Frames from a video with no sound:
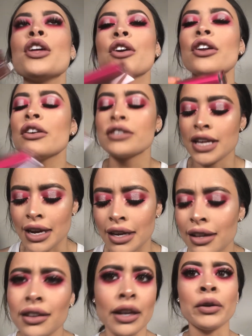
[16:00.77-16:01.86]
You can use
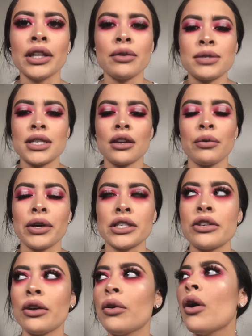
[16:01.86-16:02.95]
any liquid lipstick you want
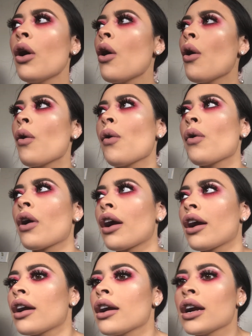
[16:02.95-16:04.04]
to,
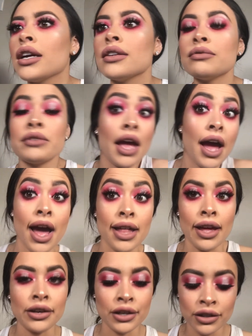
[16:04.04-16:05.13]
or
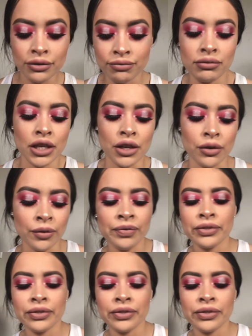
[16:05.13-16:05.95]
eyeliner too.